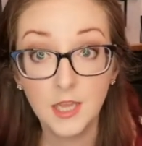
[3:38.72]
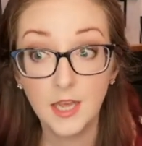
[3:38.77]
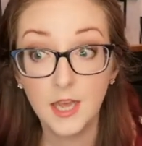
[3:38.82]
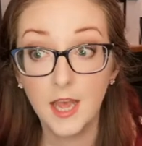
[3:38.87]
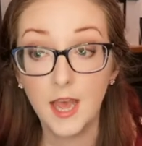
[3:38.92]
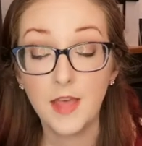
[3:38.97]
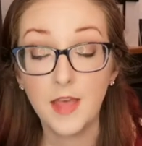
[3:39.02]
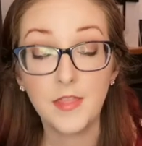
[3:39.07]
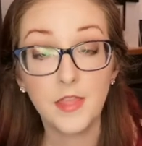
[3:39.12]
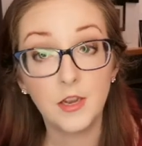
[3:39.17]

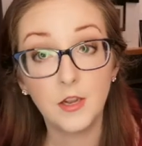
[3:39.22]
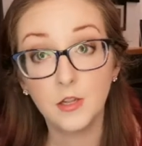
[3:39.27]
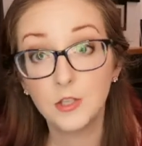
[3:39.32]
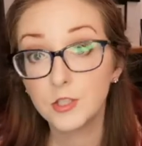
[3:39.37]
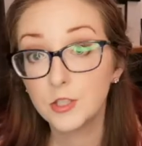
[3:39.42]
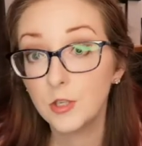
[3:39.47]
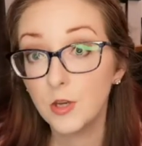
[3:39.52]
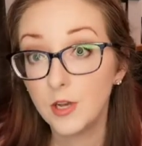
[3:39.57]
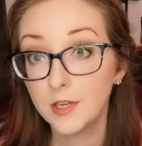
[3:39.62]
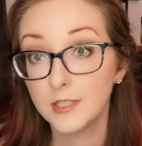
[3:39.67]
and then also
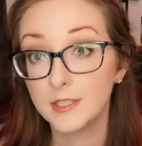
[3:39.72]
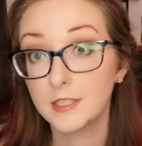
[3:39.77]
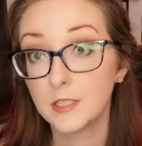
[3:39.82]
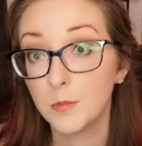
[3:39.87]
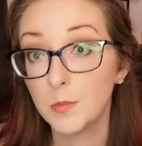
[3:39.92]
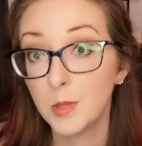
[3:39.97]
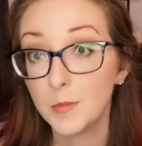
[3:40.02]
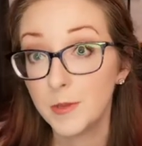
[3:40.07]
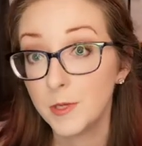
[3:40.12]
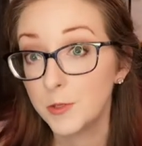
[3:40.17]
on a
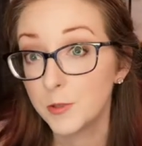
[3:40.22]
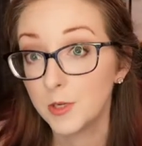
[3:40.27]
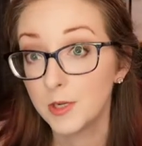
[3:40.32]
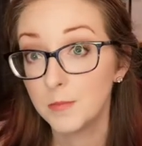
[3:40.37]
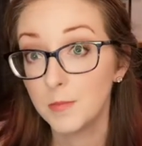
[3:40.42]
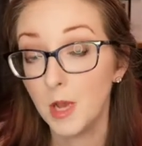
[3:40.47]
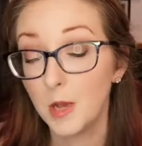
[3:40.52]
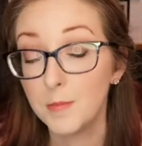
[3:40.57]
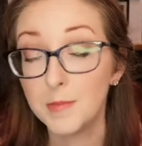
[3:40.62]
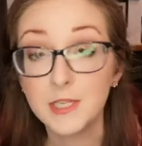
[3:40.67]
supplementary
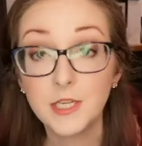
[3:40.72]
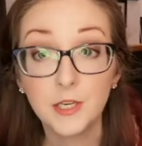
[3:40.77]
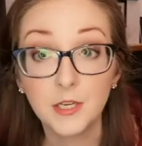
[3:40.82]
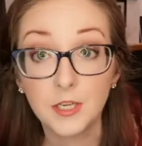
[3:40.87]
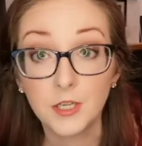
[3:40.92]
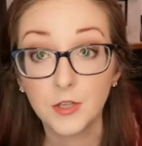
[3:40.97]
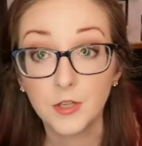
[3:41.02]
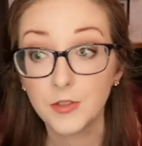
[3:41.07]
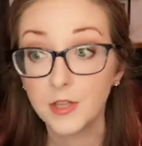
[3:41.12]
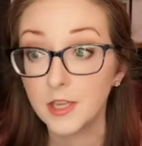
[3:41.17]

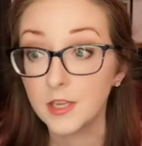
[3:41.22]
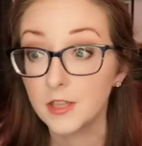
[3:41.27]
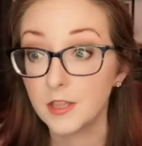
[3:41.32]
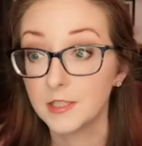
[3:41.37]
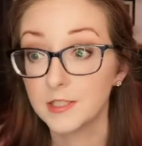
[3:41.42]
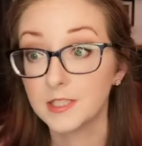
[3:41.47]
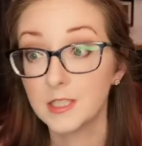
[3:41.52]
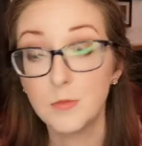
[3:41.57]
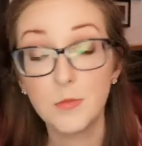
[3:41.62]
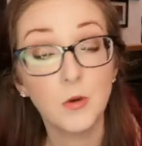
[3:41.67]
material that the
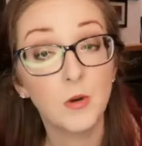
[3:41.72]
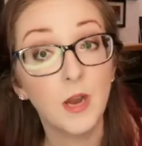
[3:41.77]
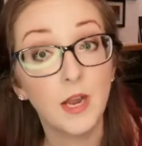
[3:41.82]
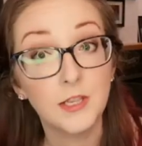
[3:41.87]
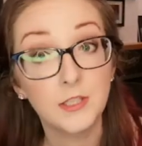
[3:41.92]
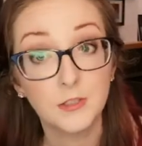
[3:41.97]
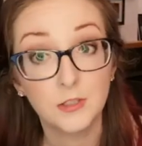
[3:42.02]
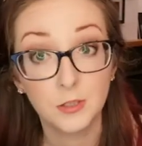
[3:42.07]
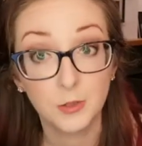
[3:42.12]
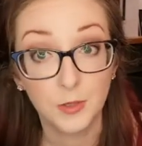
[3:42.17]

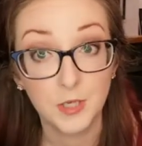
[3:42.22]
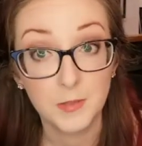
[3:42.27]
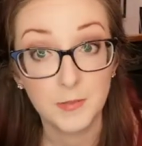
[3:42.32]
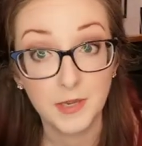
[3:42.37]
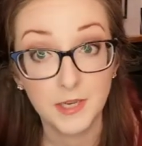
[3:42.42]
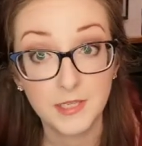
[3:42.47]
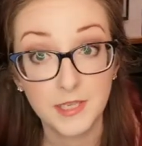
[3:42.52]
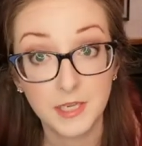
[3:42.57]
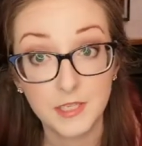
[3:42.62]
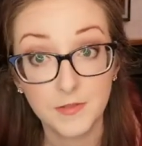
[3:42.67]
summarizer is going to be
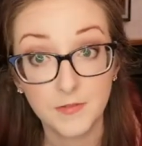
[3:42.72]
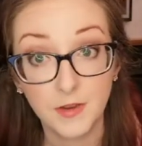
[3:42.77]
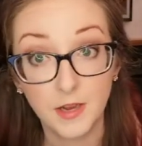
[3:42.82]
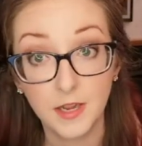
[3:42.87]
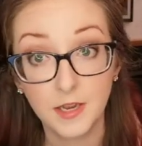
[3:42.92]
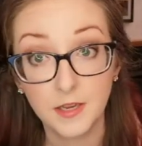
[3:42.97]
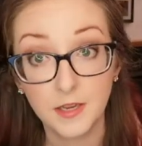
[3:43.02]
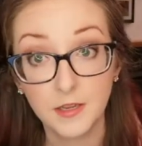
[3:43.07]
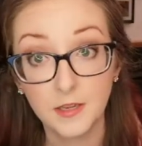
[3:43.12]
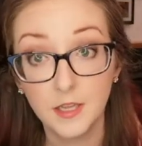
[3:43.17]

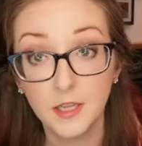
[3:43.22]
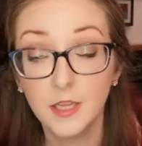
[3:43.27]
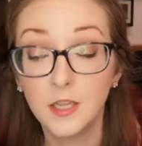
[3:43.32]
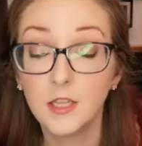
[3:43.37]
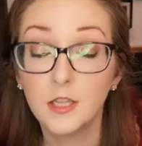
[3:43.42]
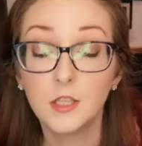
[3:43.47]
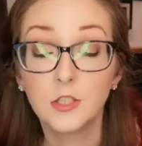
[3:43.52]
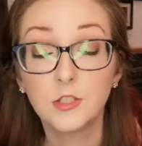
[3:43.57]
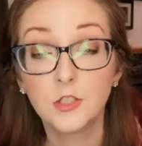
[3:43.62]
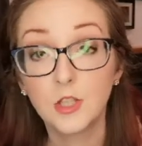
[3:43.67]
identifying.
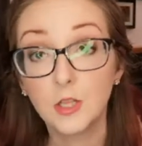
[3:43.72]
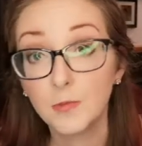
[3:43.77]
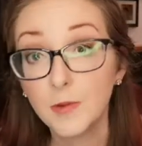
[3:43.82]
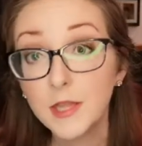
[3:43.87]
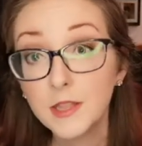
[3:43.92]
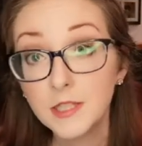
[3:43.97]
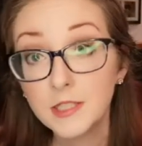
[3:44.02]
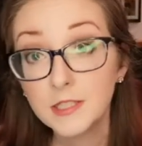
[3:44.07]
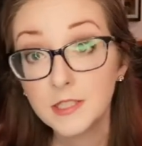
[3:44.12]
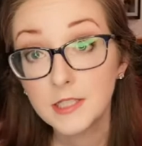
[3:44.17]
So they write
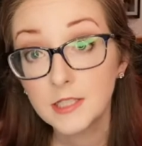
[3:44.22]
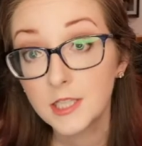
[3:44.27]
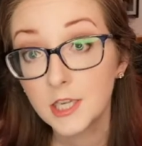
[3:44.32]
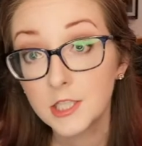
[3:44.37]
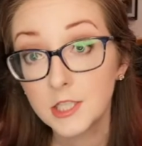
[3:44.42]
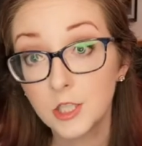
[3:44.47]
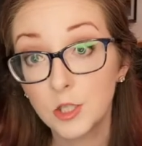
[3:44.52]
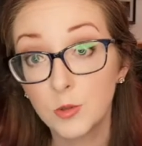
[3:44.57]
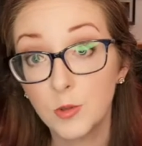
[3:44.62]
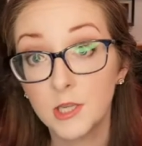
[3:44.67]
these
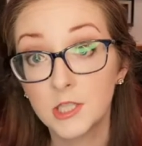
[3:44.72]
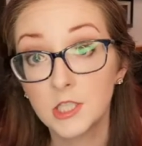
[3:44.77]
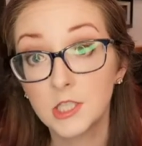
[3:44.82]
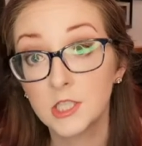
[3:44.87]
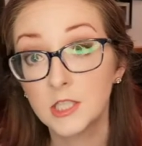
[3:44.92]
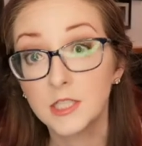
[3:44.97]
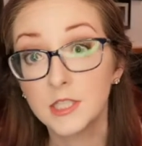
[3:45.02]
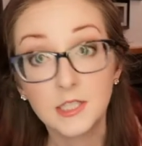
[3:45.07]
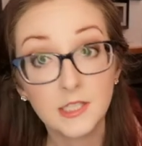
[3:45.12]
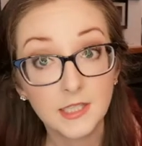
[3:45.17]
discussion
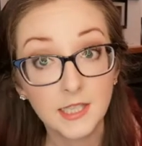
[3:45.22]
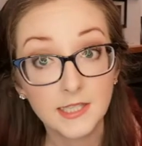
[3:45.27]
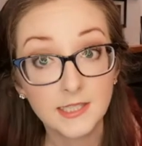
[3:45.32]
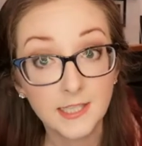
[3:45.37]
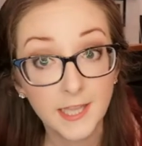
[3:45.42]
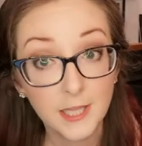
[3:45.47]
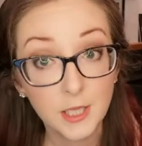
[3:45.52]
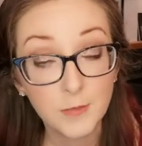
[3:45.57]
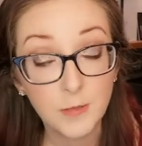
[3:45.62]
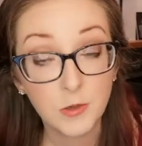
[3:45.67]
questions, they
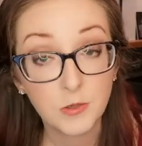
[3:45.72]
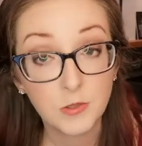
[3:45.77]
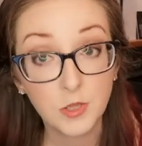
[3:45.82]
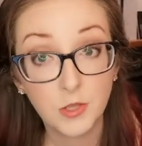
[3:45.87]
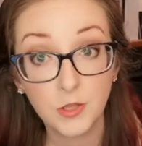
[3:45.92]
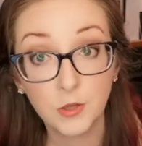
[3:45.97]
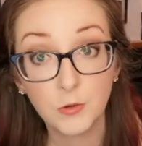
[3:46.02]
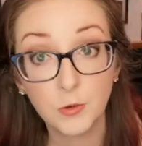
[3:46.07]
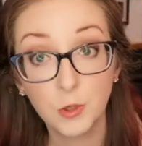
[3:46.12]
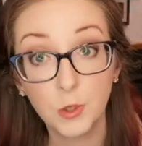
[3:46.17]
send them out to the
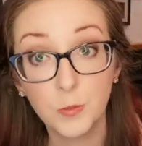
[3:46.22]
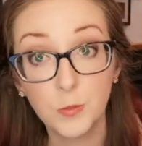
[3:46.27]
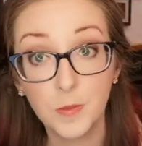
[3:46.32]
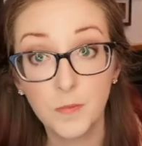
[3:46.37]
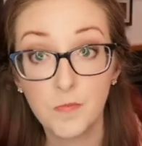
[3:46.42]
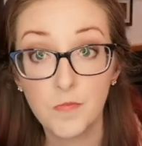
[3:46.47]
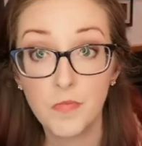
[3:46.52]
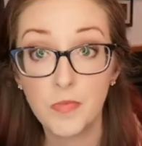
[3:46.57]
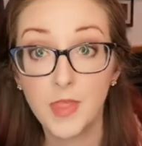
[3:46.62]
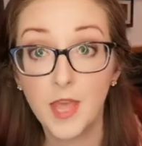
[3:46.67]
group,
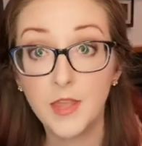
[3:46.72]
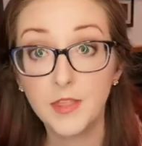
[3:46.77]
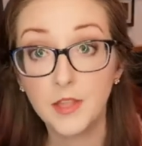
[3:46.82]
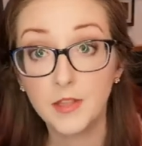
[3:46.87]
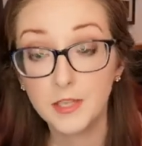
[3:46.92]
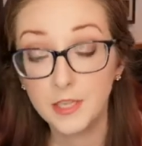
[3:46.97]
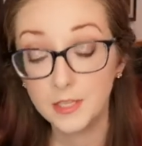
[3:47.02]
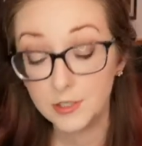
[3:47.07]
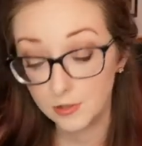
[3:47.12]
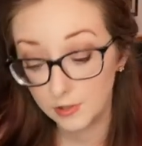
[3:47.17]
and then
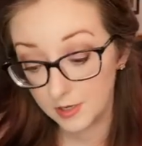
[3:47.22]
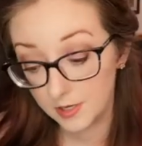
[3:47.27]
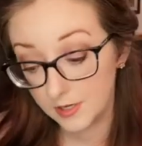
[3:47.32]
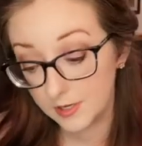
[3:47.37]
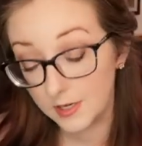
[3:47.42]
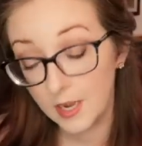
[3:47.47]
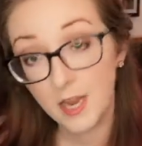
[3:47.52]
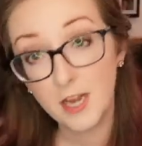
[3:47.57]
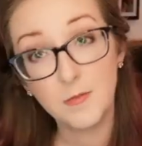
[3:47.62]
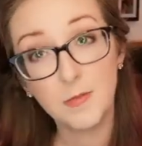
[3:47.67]
these are going to
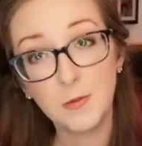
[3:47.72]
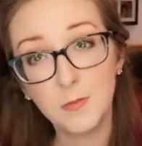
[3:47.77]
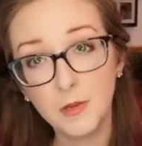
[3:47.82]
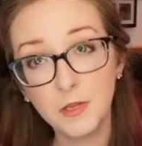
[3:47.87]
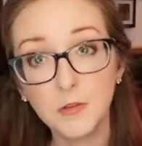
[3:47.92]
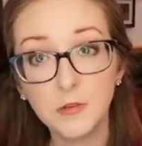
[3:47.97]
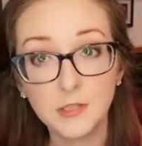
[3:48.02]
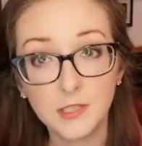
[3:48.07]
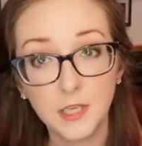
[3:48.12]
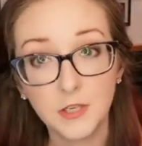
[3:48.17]
kind of be what you
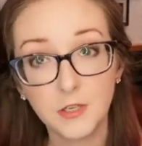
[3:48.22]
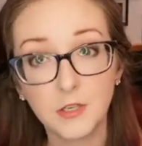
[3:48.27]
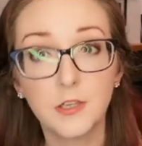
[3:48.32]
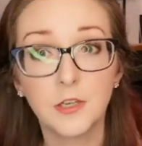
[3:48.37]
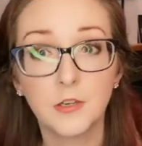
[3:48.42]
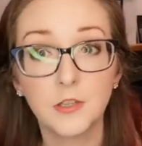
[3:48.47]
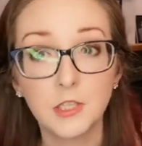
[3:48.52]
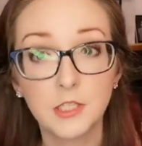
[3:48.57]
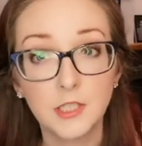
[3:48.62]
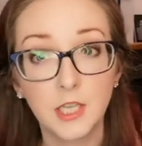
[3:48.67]
center your
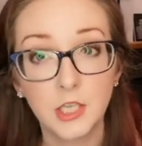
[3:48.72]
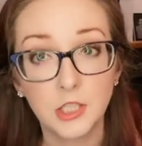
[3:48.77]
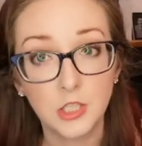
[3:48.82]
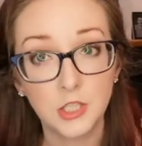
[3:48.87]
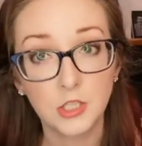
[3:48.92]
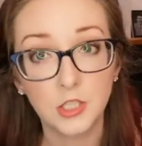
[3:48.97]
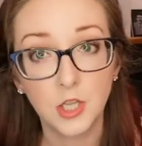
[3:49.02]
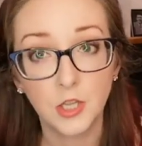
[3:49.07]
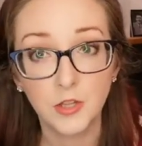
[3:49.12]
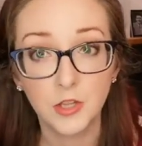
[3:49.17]
discussions
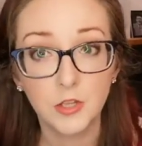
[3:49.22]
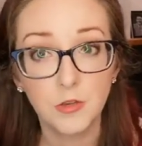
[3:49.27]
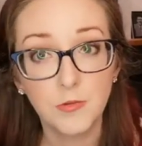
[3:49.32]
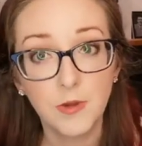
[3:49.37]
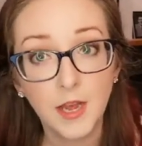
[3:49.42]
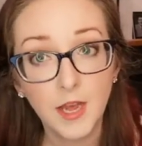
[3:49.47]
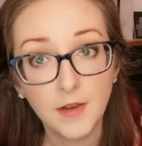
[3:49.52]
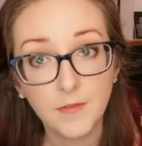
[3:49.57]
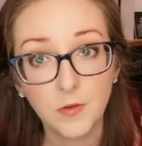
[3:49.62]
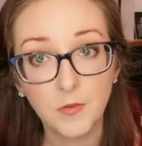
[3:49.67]
on that you
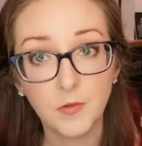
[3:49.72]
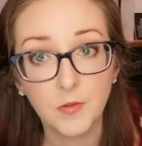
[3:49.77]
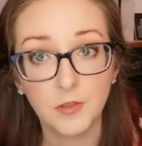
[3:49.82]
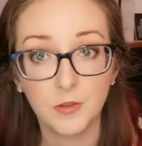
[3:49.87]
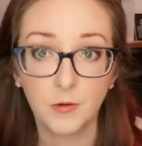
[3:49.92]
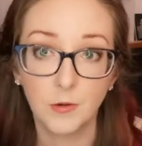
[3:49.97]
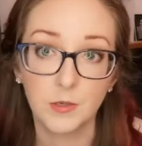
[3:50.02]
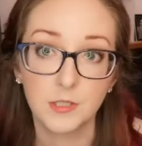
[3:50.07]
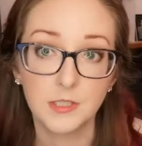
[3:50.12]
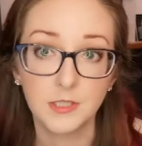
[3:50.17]
have over the
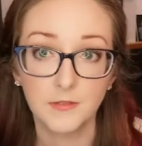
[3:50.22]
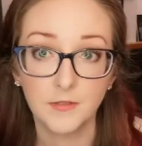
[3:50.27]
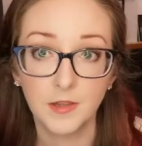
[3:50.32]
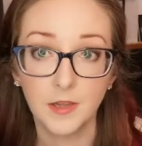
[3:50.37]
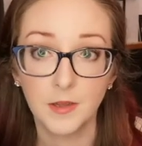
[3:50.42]
course of,